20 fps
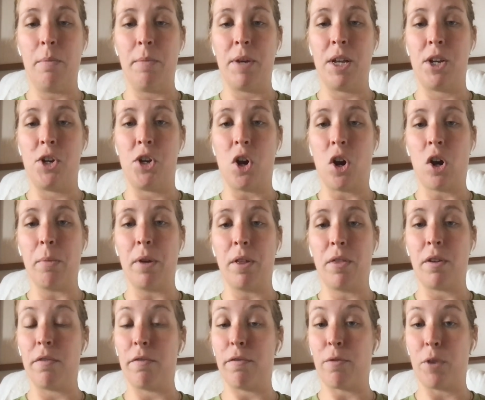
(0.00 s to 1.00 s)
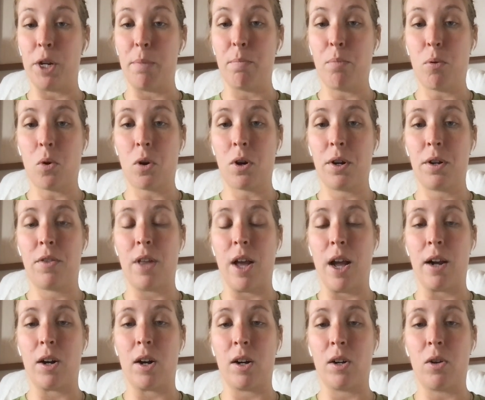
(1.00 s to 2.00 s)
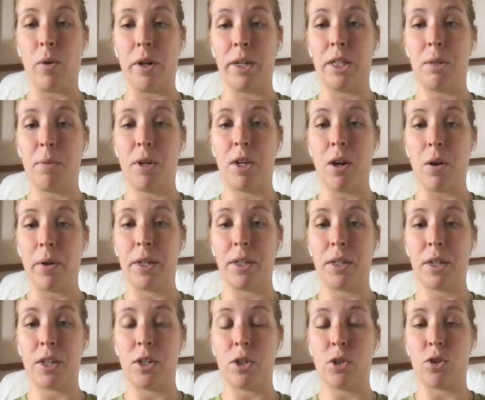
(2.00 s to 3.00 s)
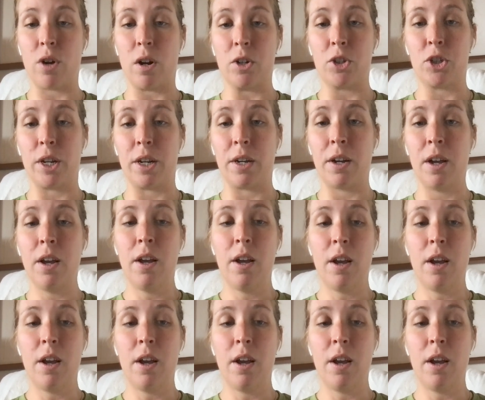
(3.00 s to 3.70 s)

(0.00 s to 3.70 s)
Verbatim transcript: in Yarmouth and Freeport that are going to be going to construction